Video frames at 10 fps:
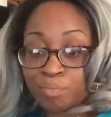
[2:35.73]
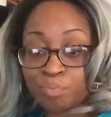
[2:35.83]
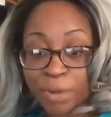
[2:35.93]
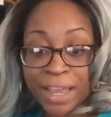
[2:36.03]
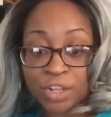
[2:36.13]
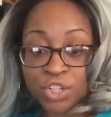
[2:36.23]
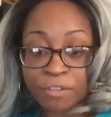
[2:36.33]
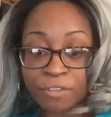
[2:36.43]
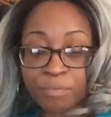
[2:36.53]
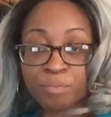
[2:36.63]
bring out
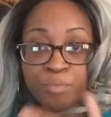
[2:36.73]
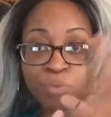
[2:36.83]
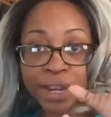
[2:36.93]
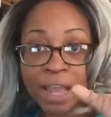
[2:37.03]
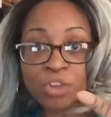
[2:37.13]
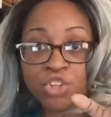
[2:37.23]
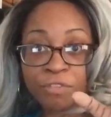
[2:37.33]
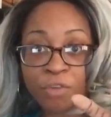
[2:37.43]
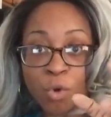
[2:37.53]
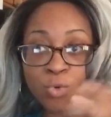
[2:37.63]

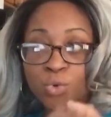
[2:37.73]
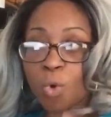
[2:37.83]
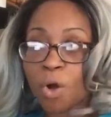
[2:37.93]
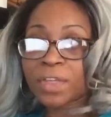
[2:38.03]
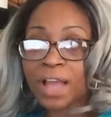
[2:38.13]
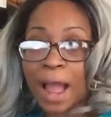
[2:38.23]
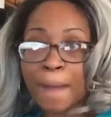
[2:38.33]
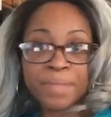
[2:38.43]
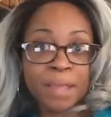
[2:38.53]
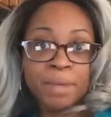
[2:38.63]
your phone, call the
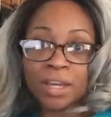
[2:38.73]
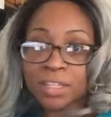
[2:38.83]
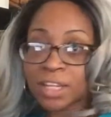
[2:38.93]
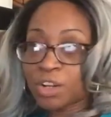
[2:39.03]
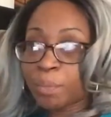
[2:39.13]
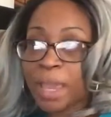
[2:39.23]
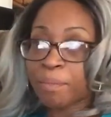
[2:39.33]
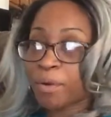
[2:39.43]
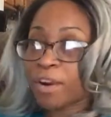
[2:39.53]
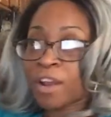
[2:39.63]
cops. I mean, because a little
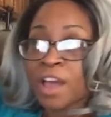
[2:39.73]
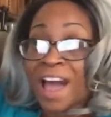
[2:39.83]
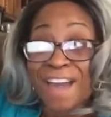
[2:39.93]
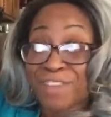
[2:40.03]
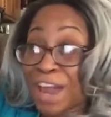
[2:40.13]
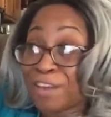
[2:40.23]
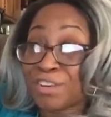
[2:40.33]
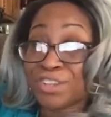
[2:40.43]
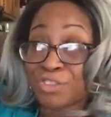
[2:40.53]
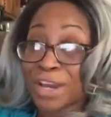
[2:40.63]
paper, I've got
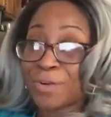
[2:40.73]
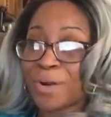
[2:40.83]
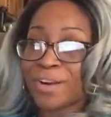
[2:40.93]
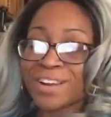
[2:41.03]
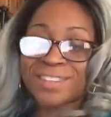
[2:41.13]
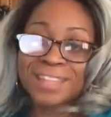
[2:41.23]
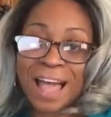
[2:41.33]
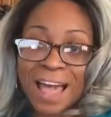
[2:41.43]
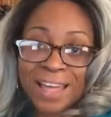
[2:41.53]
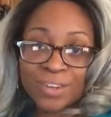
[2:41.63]
a restraining order, is
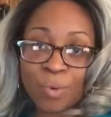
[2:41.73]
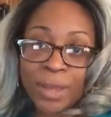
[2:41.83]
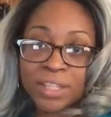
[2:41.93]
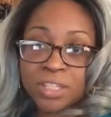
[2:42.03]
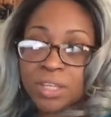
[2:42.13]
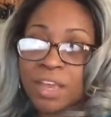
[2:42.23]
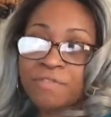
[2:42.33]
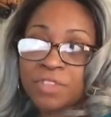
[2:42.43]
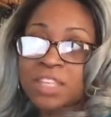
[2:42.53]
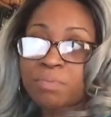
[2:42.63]
not going to,
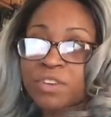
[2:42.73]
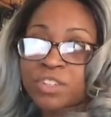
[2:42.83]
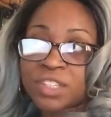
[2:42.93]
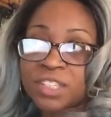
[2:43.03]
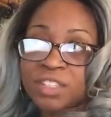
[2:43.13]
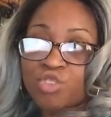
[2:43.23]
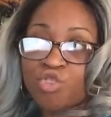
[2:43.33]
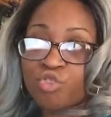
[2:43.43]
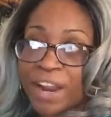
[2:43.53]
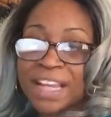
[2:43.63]
if this person's
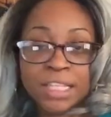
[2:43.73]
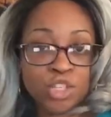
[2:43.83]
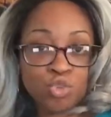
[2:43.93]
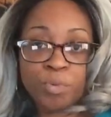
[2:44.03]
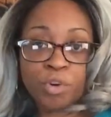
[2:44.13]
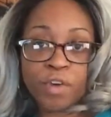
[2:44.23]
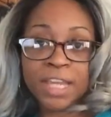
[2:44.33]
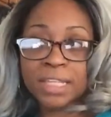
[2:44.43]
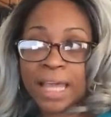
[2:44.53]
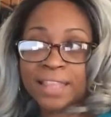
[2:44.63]
crazy, super
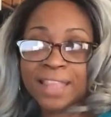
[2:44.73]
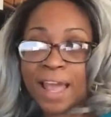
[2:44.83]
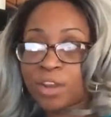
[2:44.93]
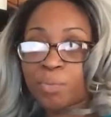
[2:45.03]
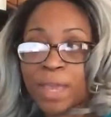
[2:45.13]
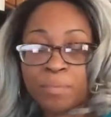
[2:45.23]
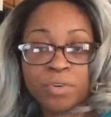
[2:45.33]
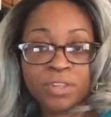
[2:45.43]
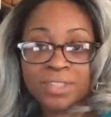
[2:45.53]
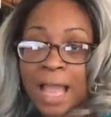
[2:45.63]
crazy, like, that little
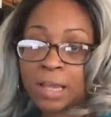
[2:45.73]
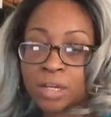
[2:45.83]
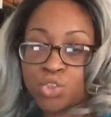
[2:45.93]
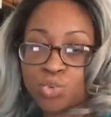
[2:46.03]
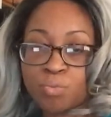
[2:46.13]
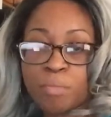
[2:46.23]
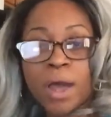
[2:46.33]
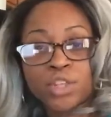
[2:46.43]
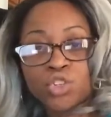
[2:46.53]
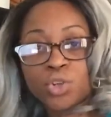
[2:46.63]
paper is not going to do
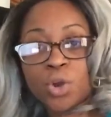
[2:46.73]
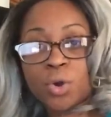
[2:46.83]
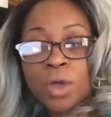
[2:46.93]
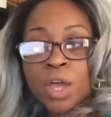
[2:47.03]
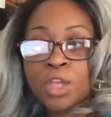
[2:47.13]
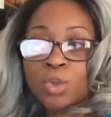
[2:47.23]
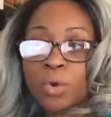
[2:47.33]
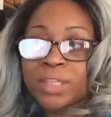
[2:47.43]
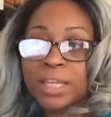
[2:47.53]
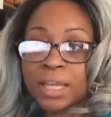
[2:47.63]
much, you know? The
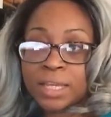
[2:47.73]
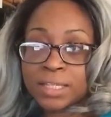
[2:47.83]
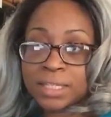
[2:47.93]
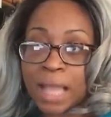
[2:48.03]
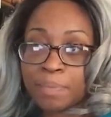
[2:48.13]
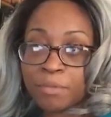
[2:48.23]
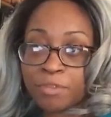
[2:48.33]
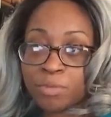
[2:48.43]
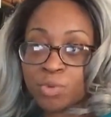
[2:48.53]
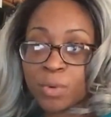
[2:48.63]
only thing it can stop them
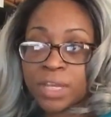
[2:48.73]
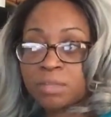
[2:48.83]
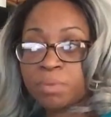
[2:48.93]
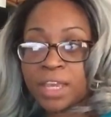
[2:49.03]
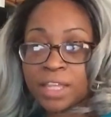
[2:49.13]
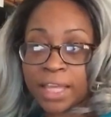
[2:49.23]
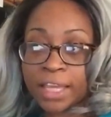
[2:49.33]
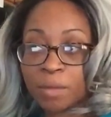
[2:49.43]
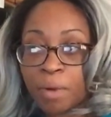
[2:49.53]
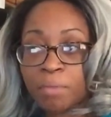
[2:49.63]
from doing is being,
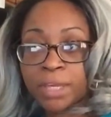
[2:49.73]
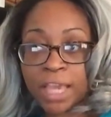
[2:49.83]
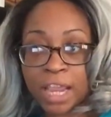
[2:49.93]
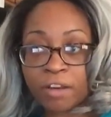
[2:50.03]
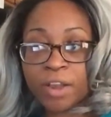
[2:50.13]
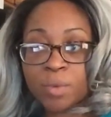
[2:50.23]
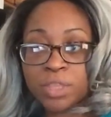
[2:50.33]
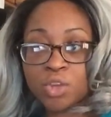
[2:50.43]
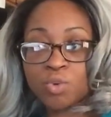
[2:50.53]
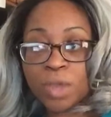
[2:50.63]
like, in a public area
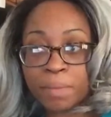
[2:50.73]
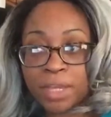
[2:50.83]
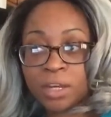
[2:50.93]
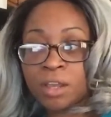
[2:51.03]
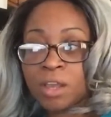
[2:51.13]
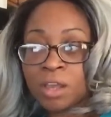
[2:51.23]
with you. I mean,